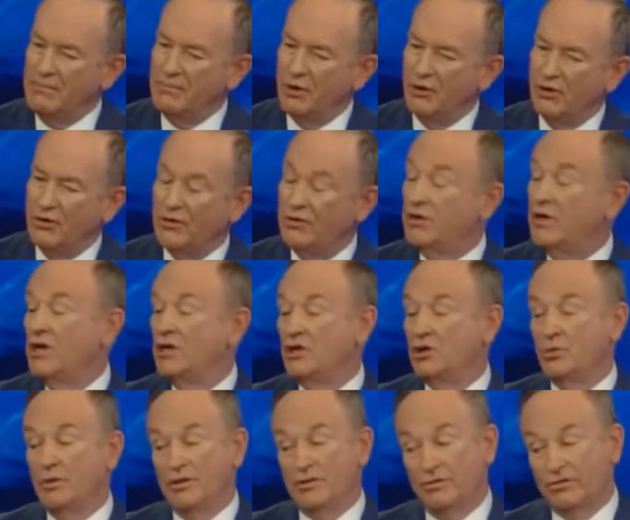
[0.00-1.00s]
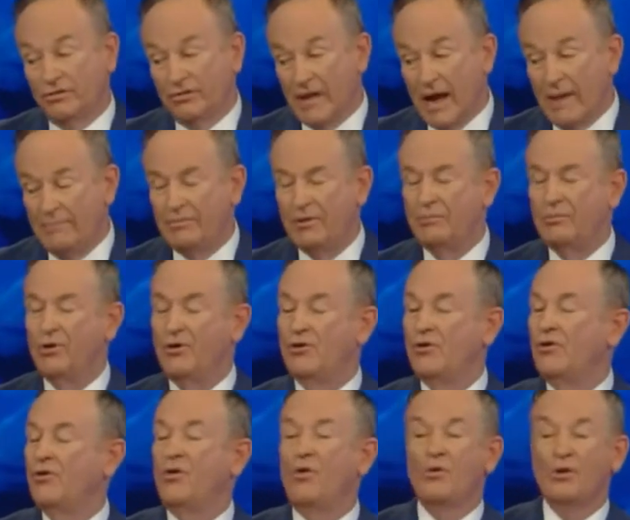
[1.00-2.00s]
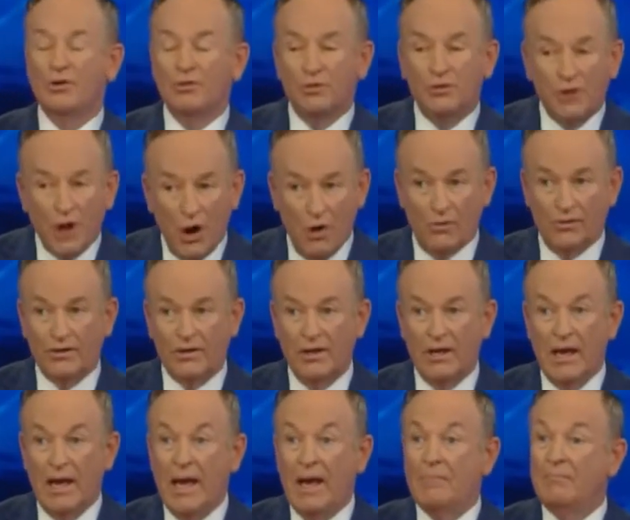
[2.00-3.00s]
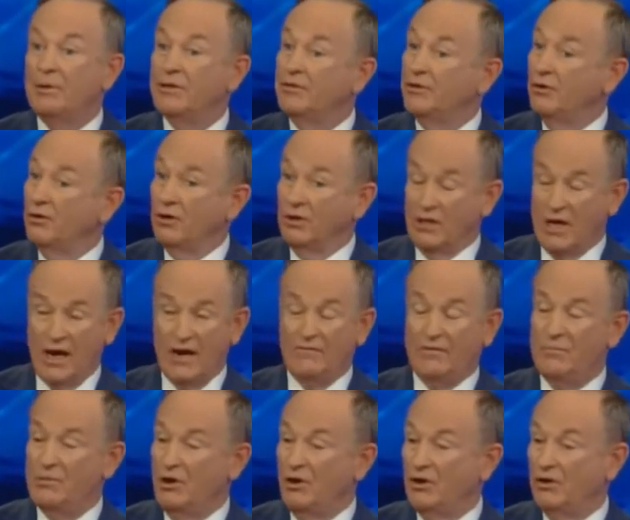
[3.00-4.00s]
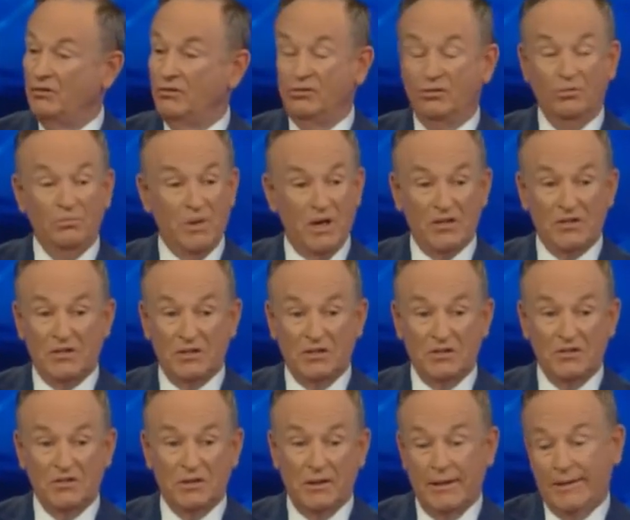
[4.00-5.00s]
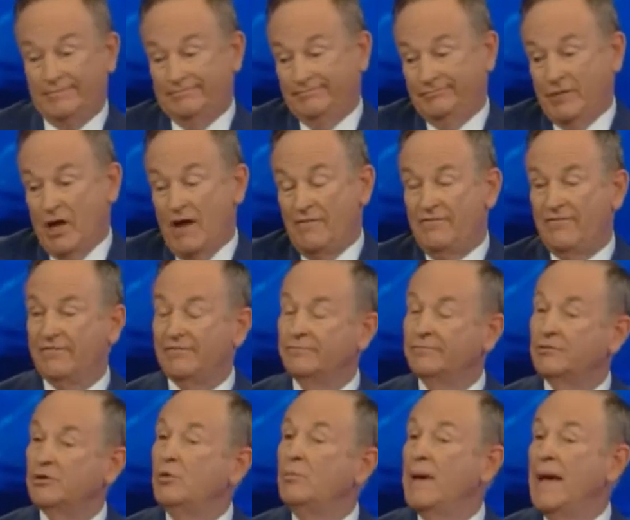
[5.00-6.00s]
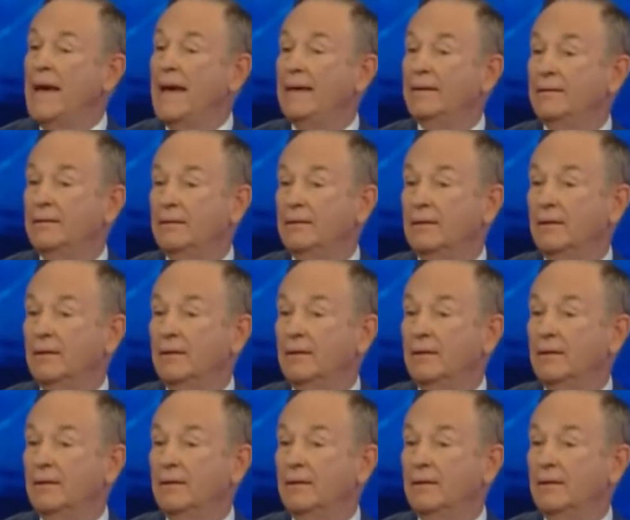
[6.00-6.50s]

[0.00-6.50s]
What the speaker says: murdered, you either stop the murder or you don't. But there are a lot of Americans who basically say, tough, too bad.